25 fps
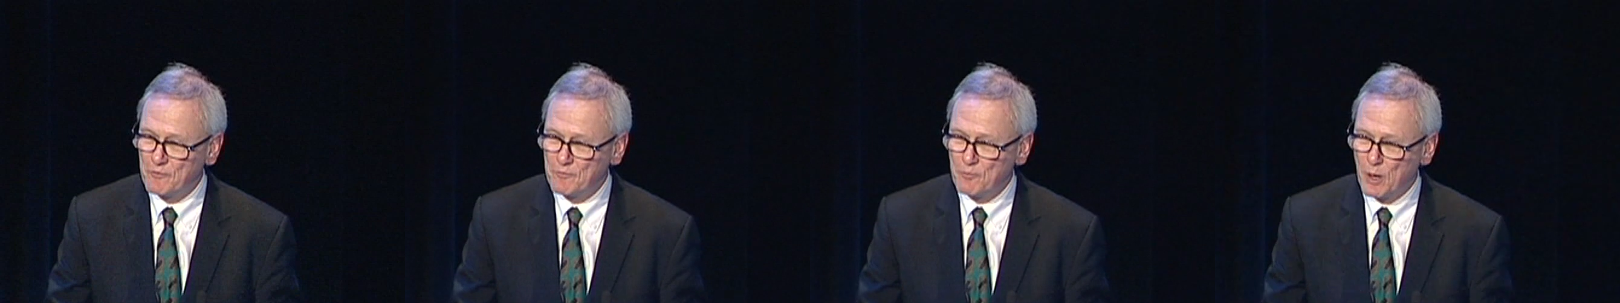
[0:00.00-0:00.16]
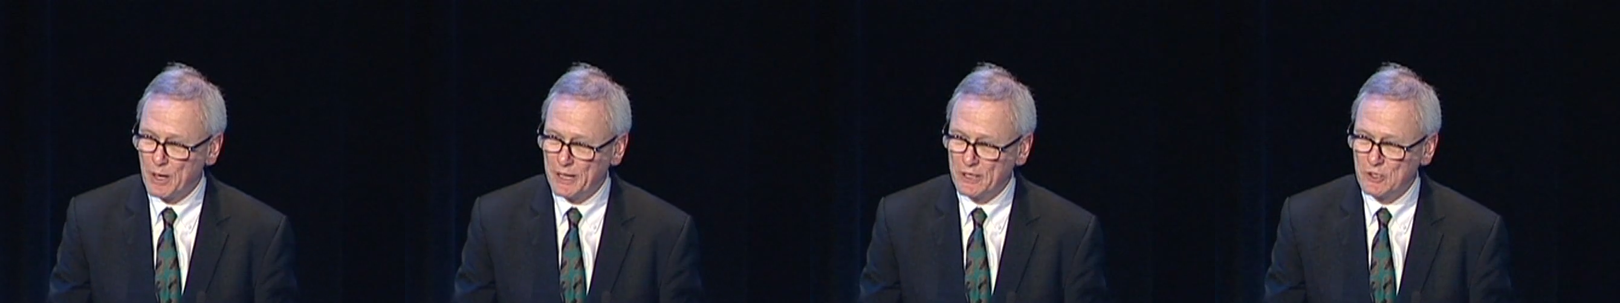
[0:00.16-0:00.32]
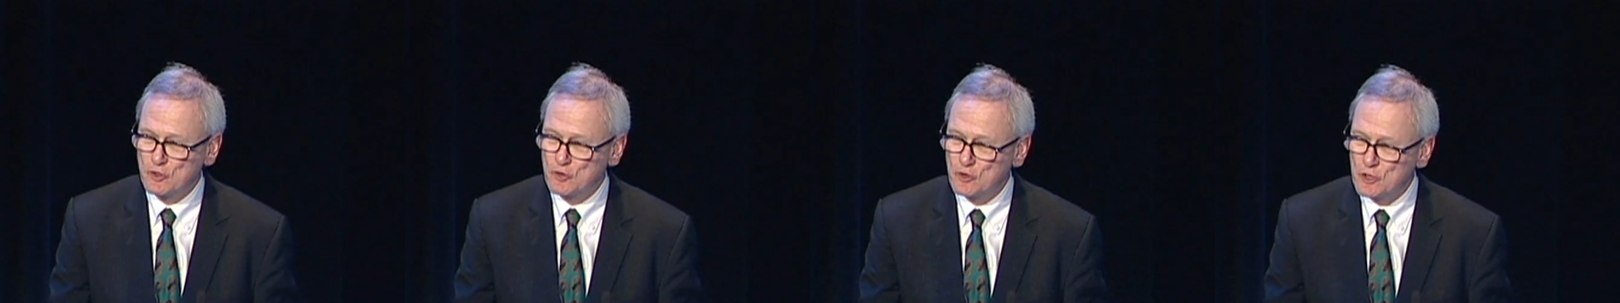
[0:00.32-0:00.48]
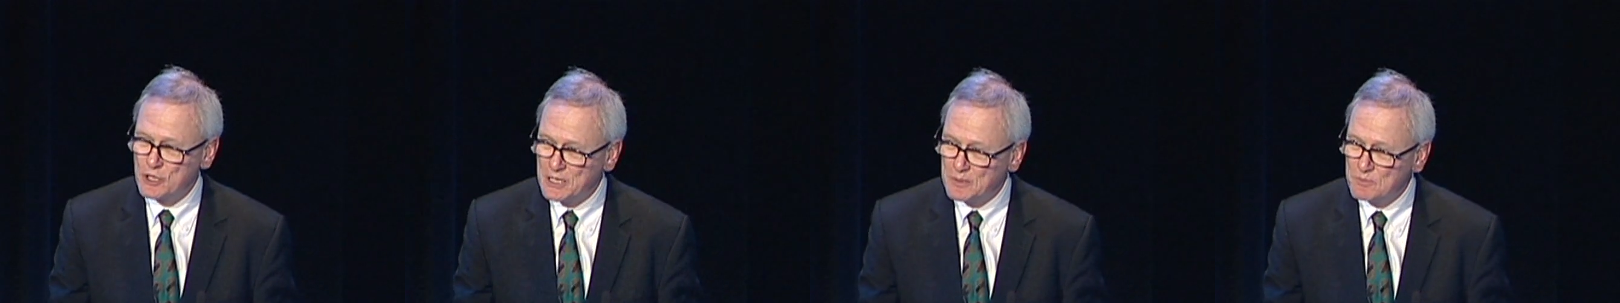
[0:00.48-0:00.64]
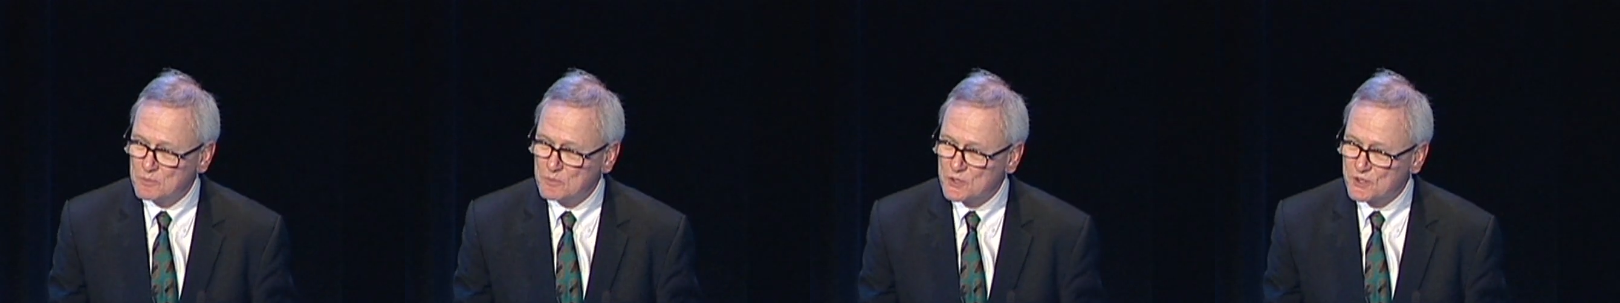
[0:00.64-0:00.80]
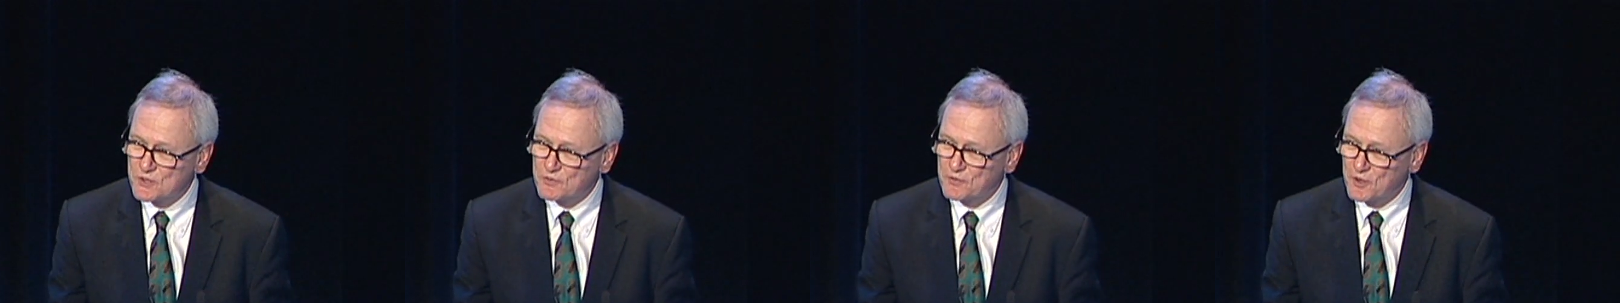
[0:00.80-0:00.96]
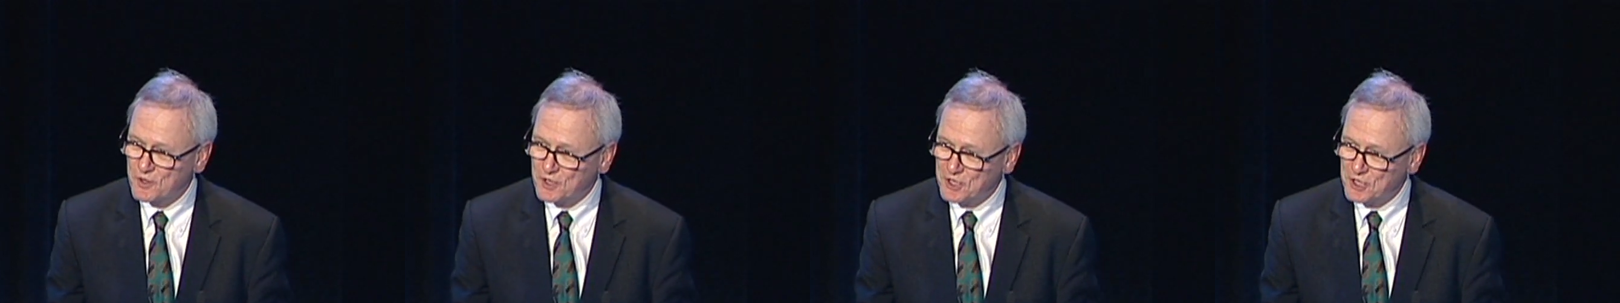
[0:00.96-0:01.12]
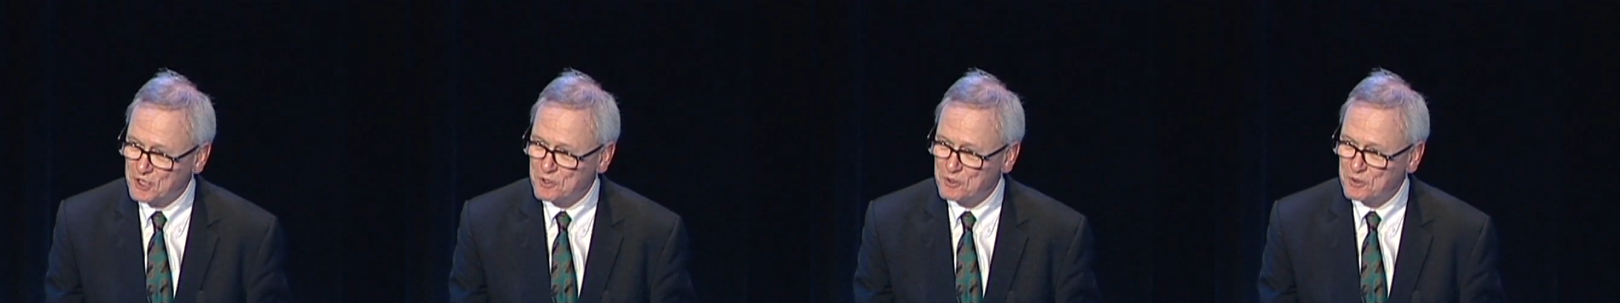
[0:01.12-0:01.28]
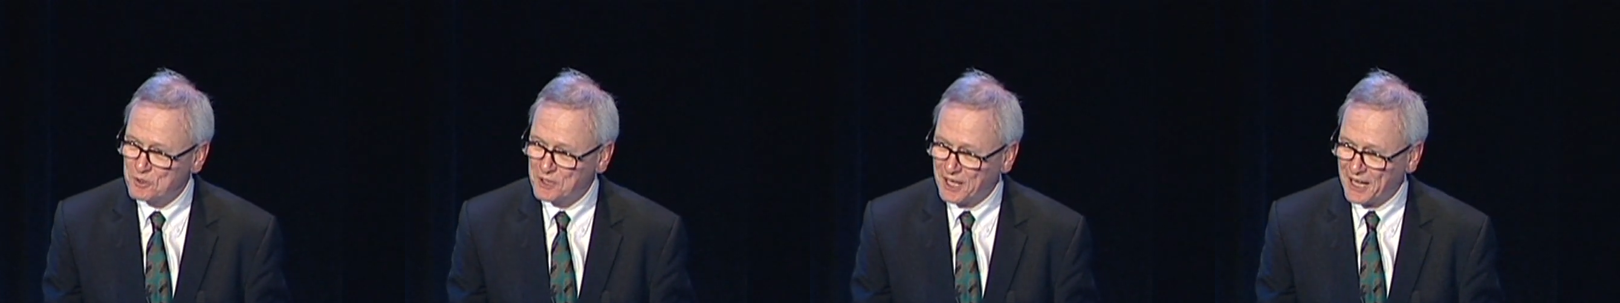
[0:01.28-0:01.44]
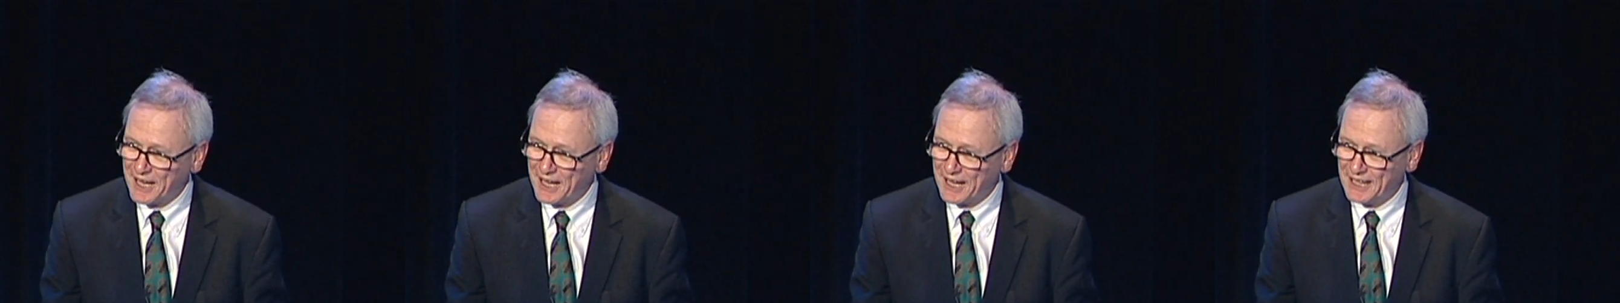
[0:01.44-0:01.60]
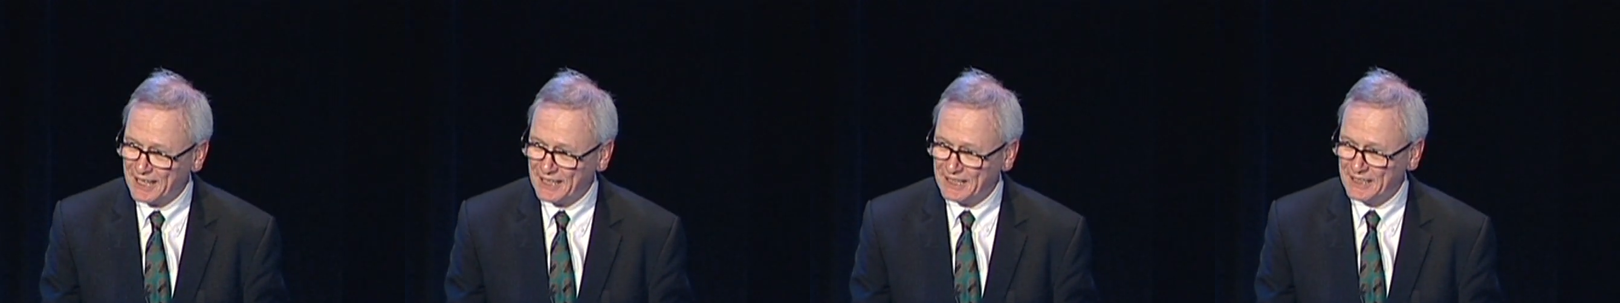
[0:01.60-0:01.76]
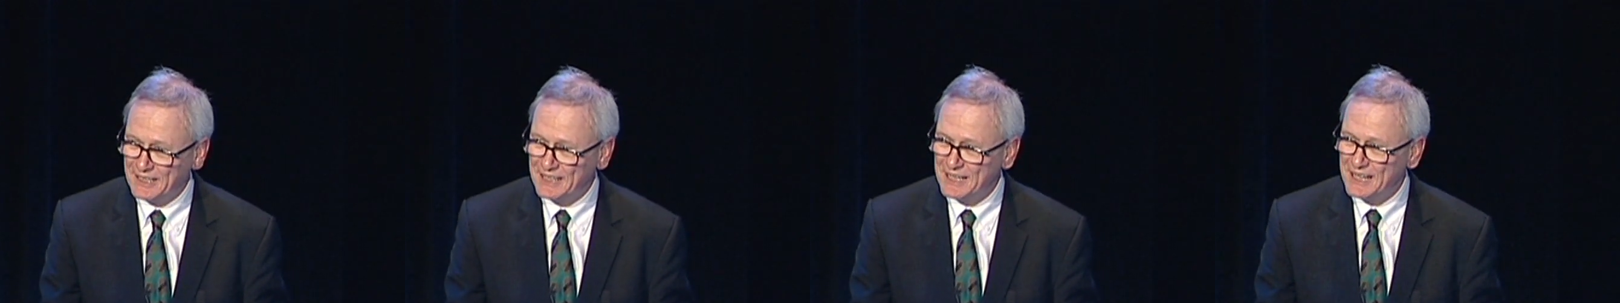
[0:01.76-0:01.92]
of my dreams for the
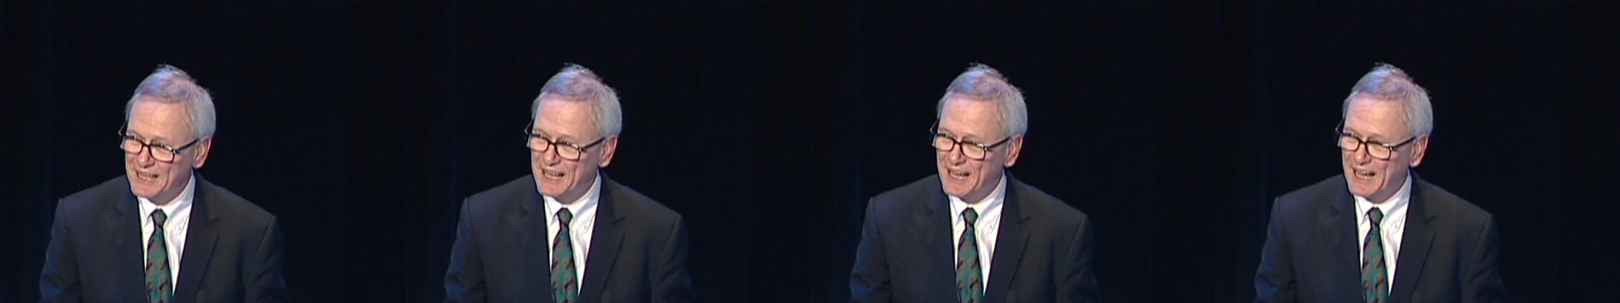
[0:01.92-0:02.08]
UK.